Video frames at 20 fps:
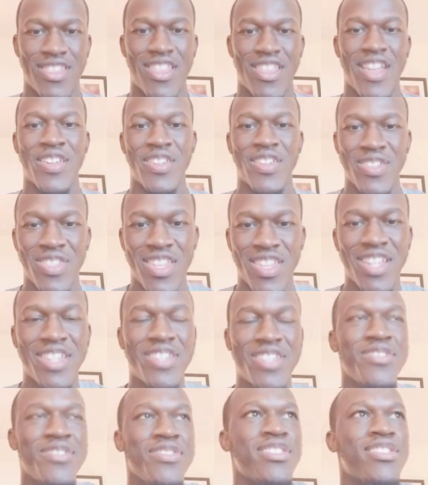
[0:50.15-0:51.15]
Thank you.
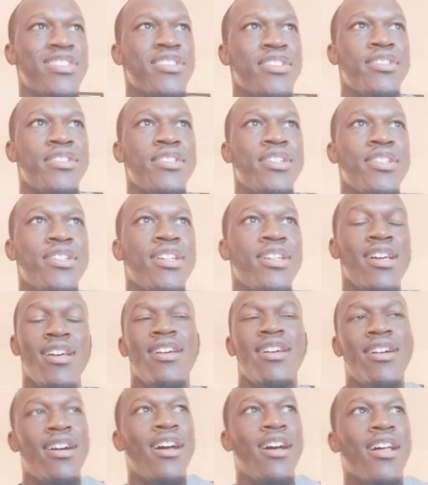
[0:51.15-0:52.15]
It's on
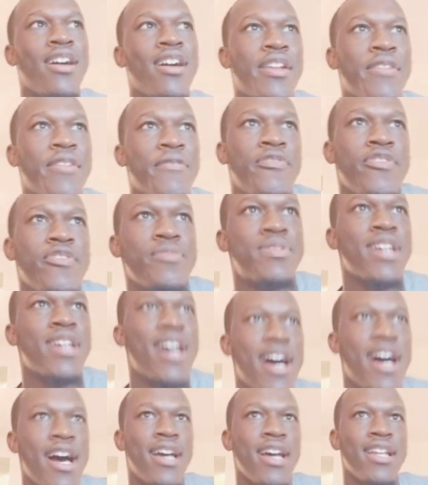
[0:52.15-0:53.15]
a flip
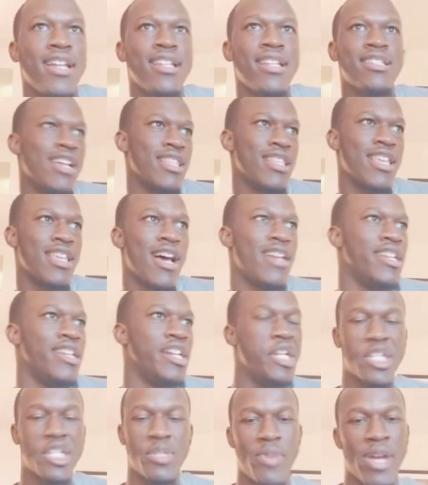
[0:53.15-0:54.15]
side, it's not that I
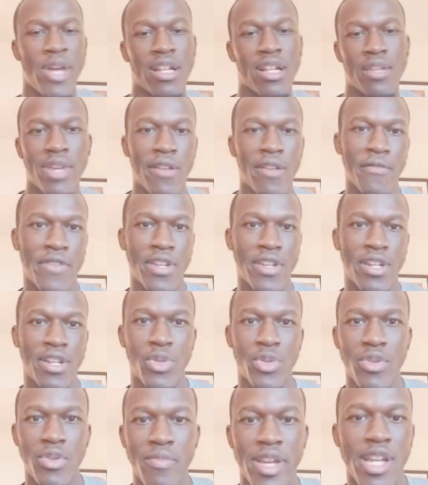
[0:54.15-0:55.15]
didn't expect to make a
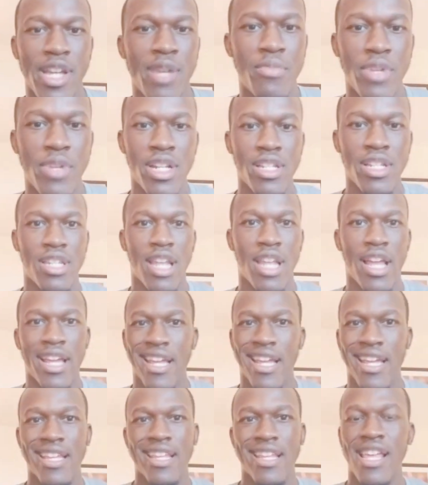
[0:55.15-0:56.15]
53 man, but it's
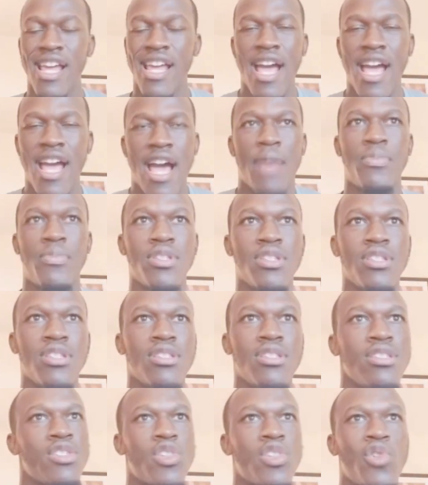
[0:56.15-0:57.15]
like it
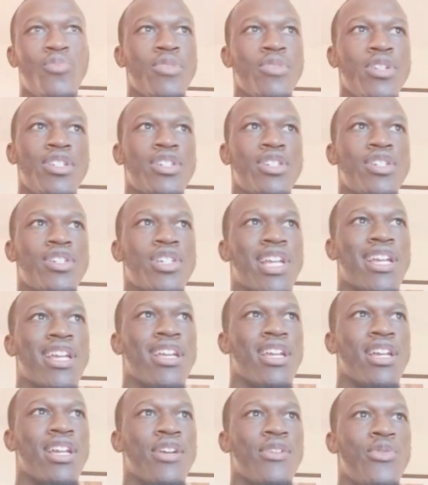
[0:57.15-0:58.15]
happened so much
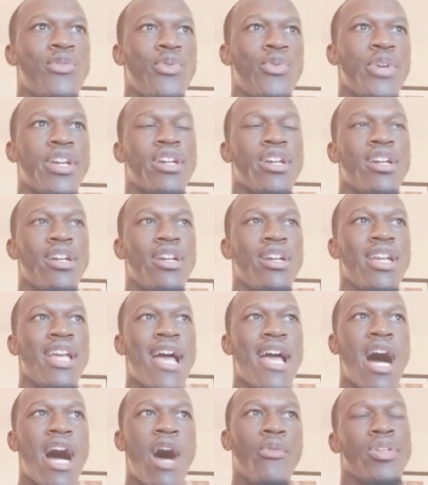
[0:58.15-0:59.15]

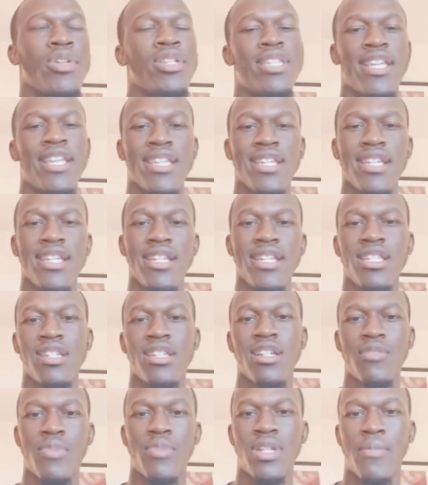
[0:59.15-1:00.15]
quicker. I want to say
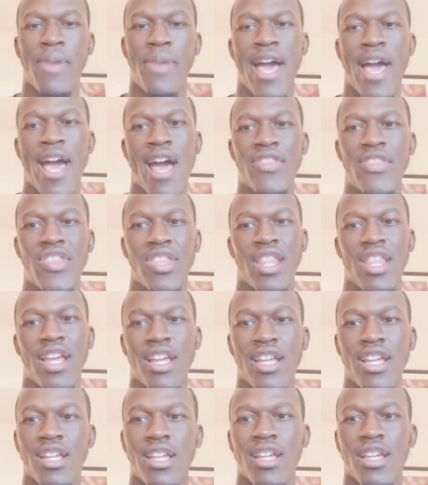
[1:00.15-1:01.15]
easier, but the path
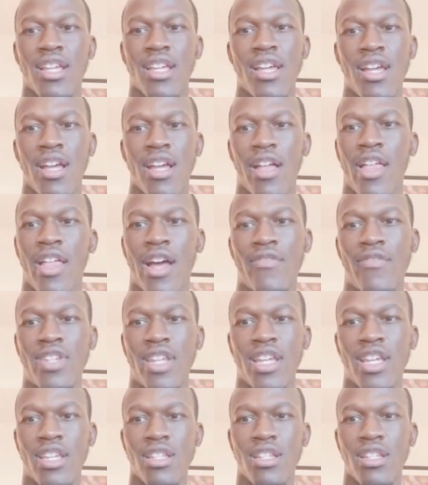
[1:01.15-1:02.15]
like
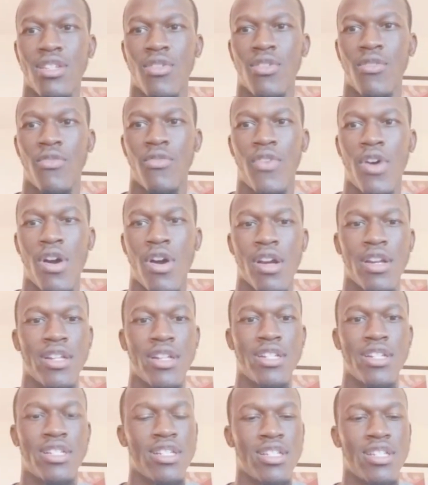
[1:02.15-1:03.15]
I've taken so
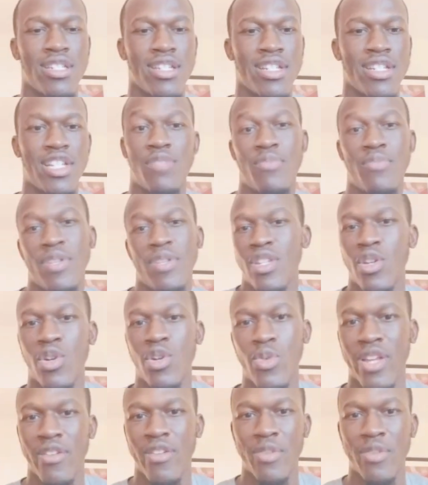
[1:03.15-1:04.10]
far, it's just been so